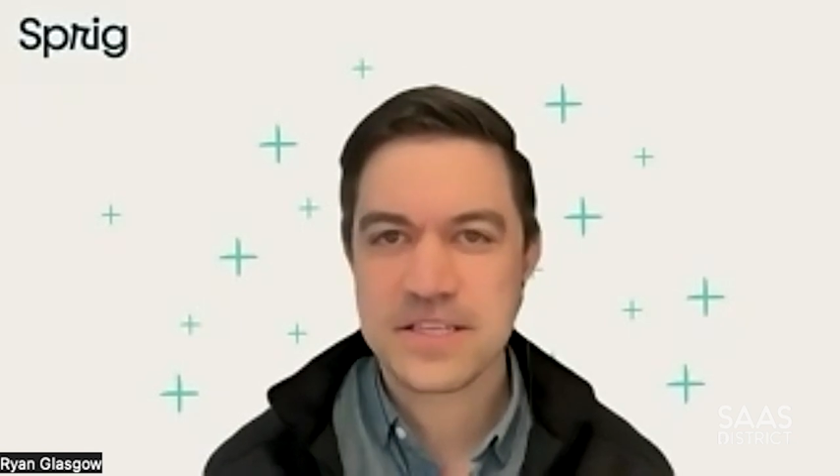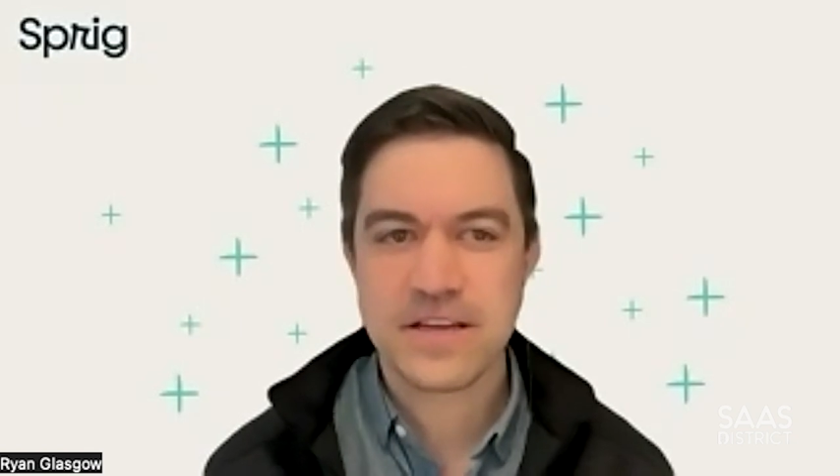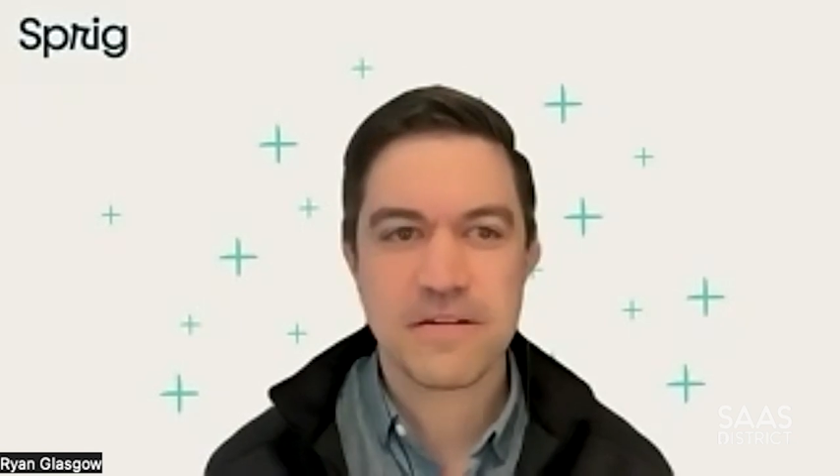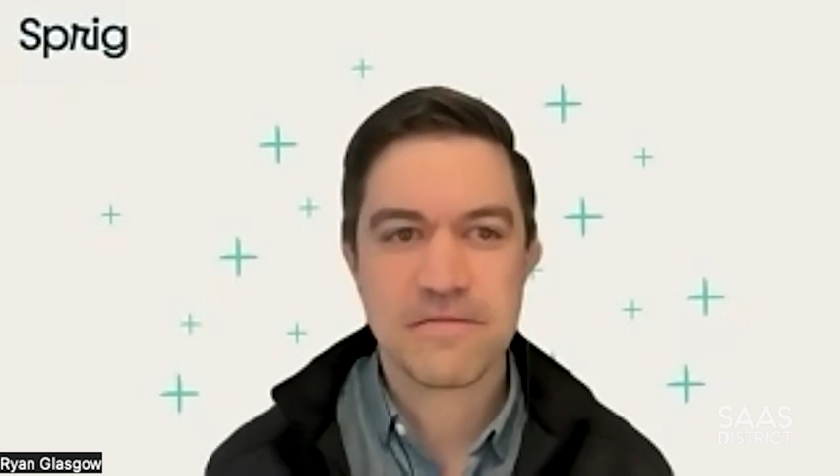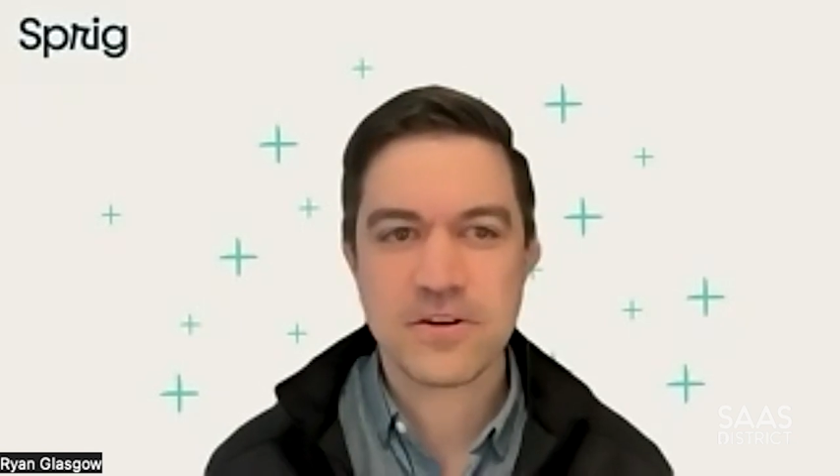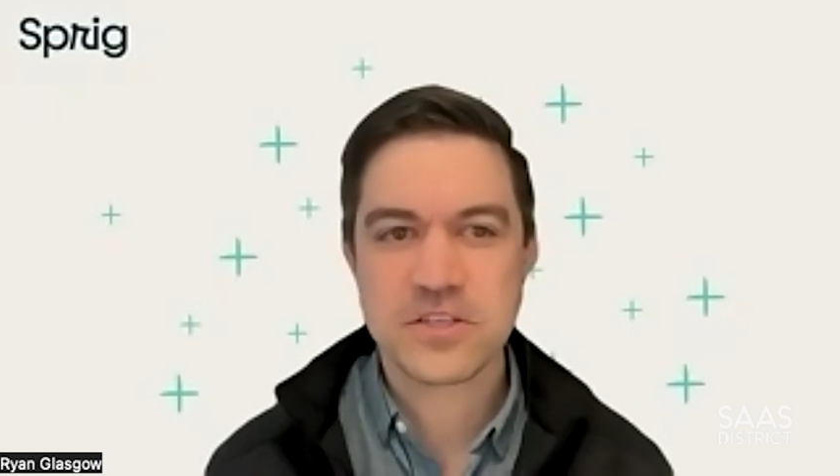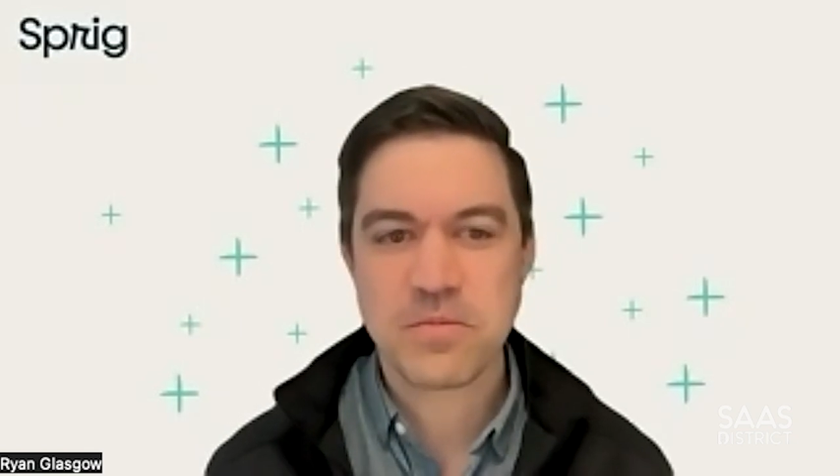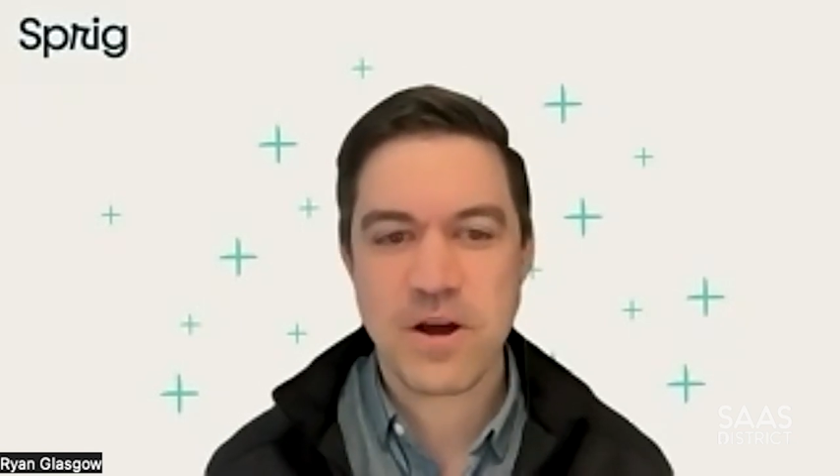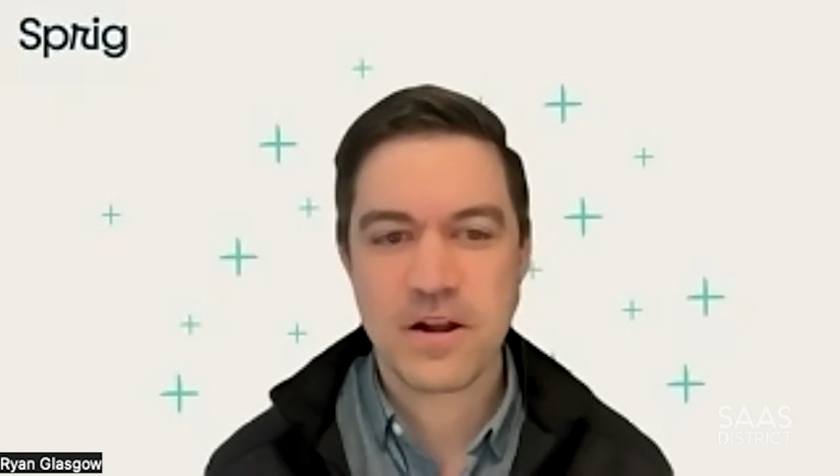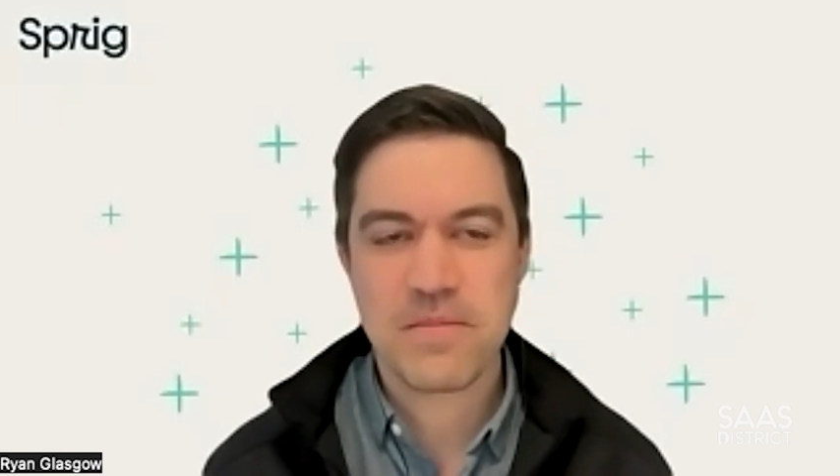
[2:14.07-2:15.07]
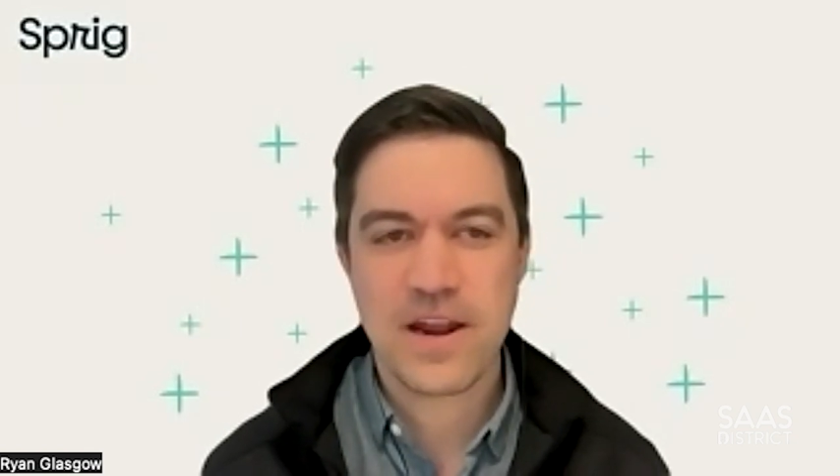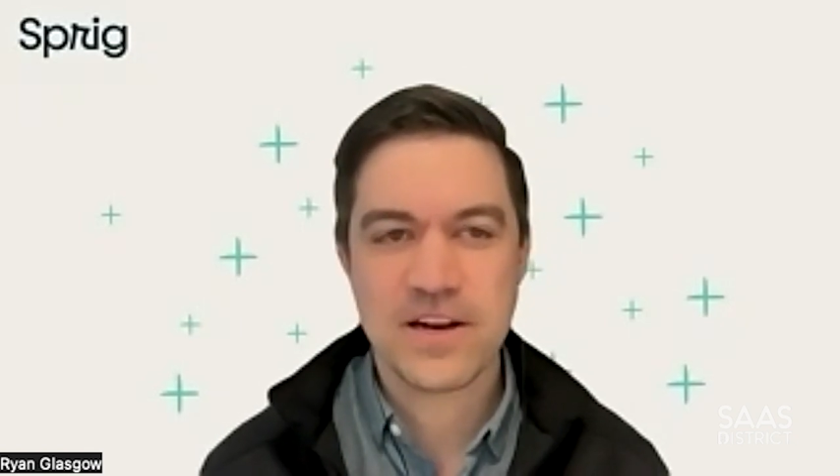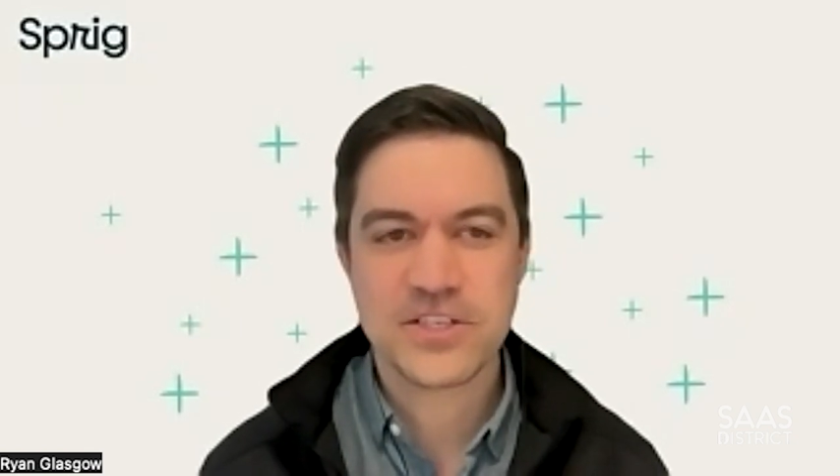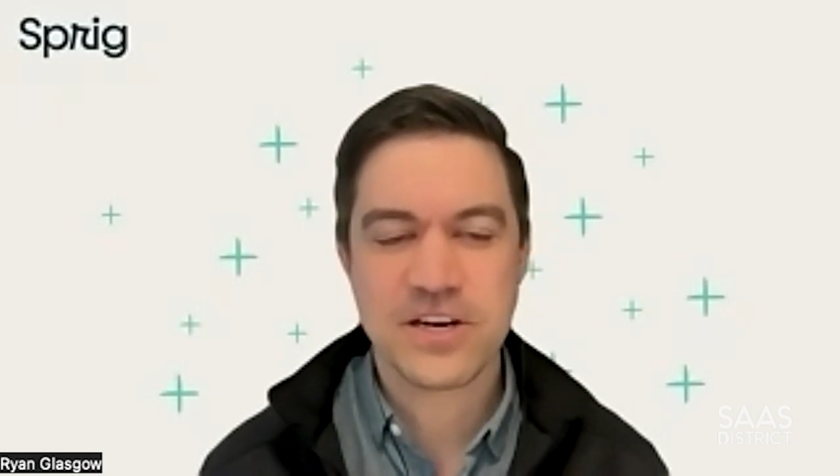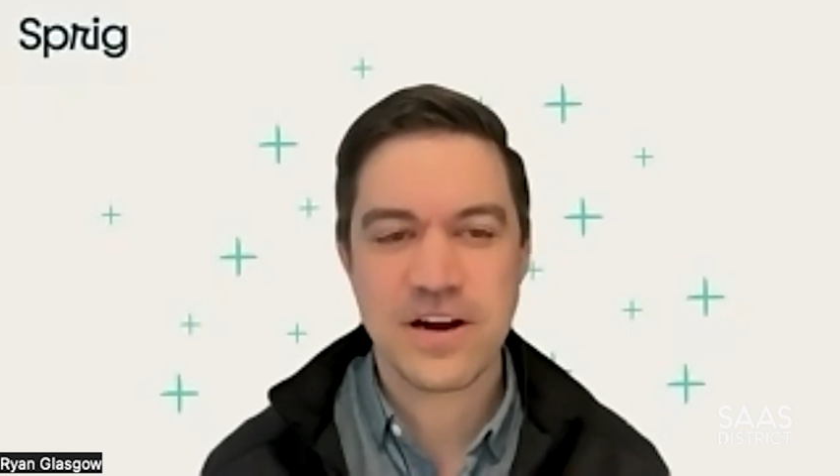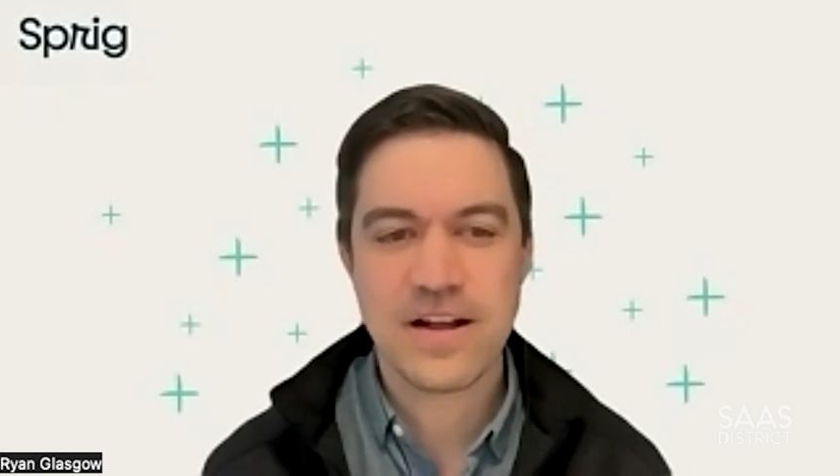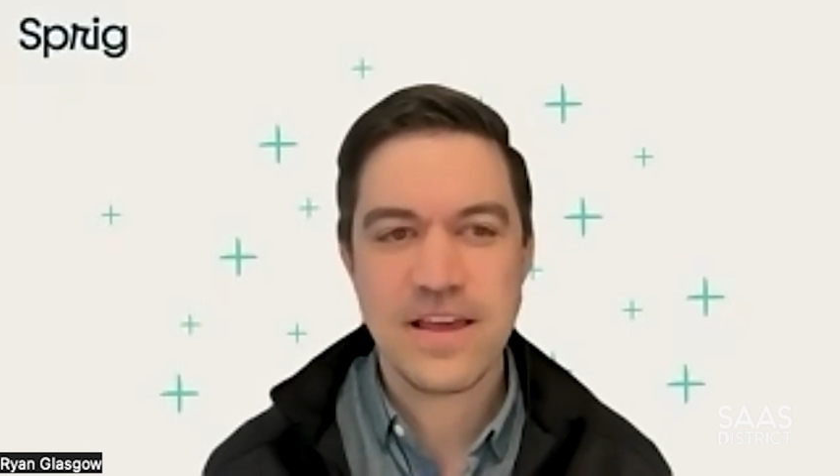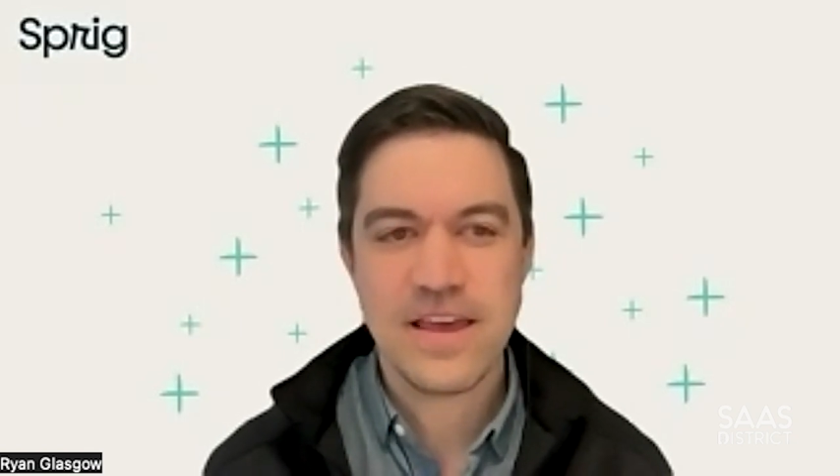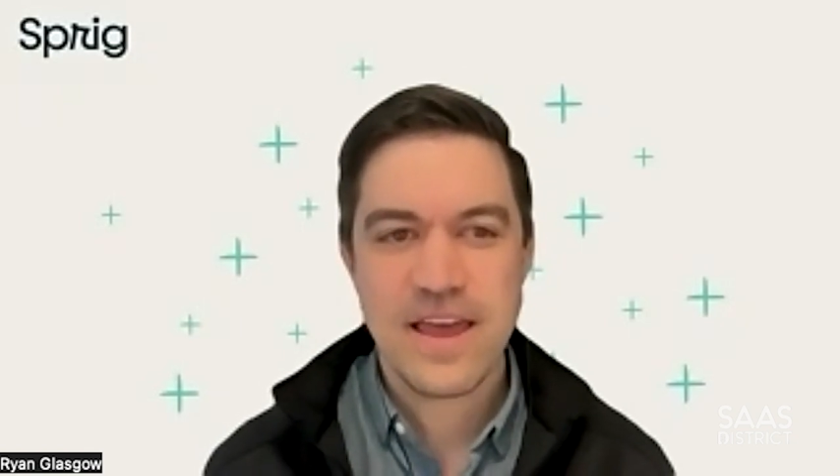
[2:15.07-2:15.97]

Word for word: the first product manager